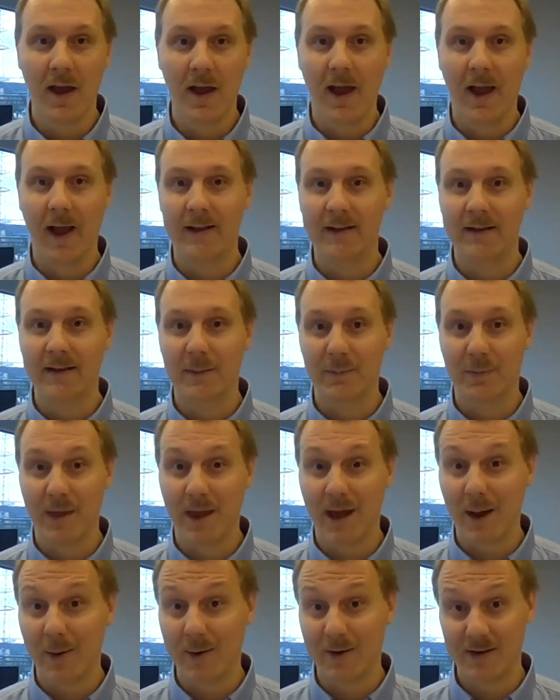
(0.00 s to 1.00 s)
except
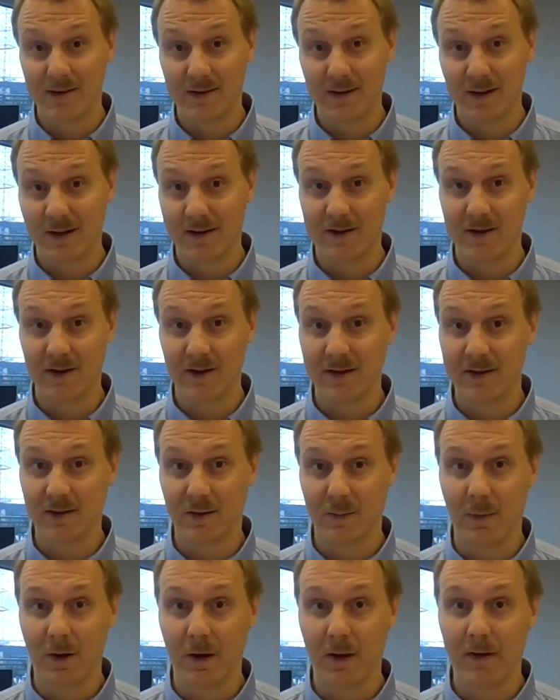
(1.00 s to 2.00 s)
now it's not just
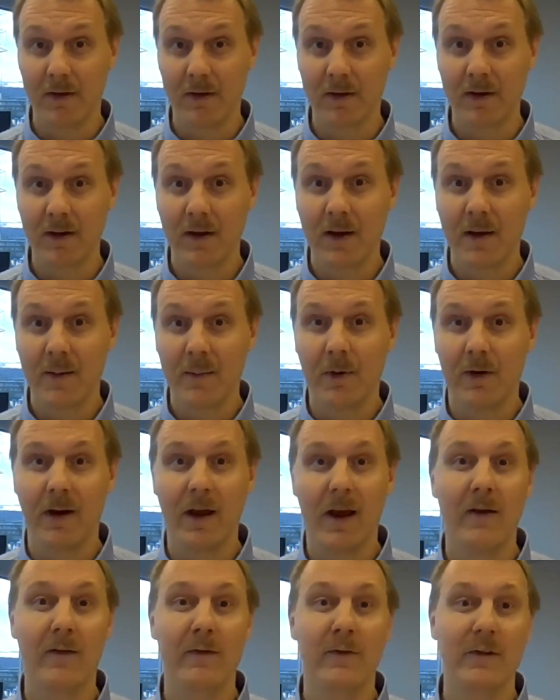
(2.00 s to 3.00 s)
your mother, but
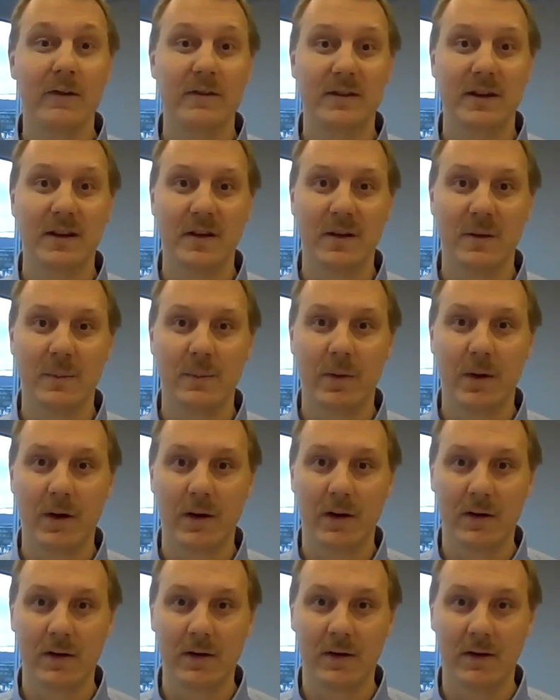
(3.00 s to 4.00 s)
every single
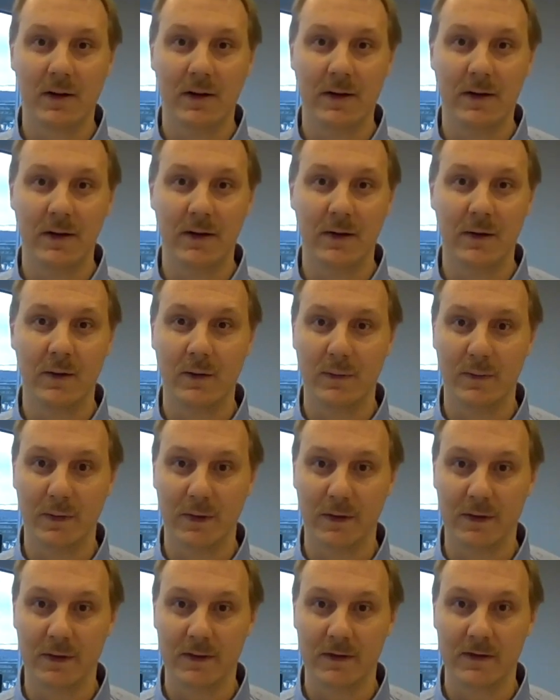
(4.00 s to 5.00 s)
particle in the
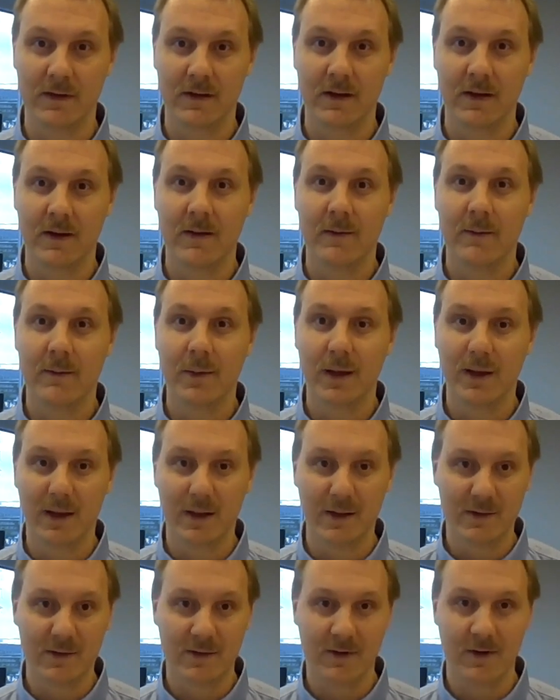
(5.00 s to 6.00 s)
universe,
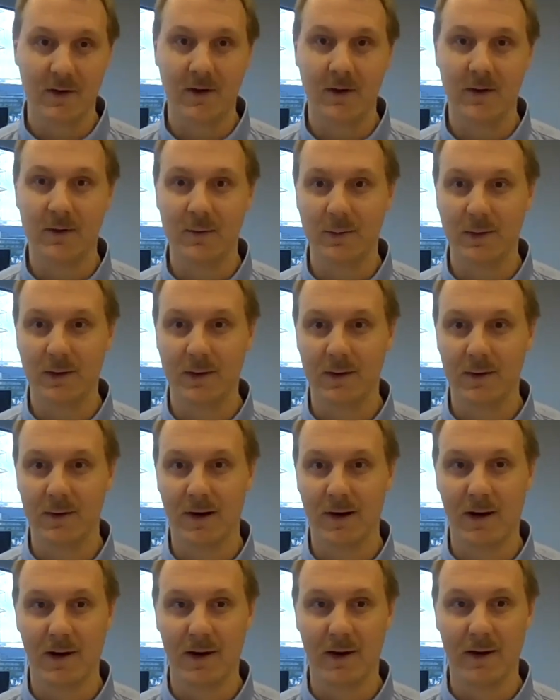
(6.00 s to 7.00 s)
making sure you do it
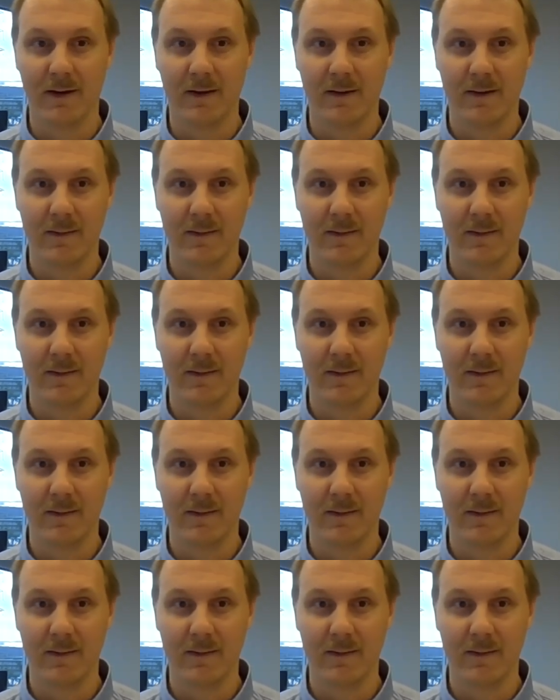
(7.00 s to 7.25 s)
correctly.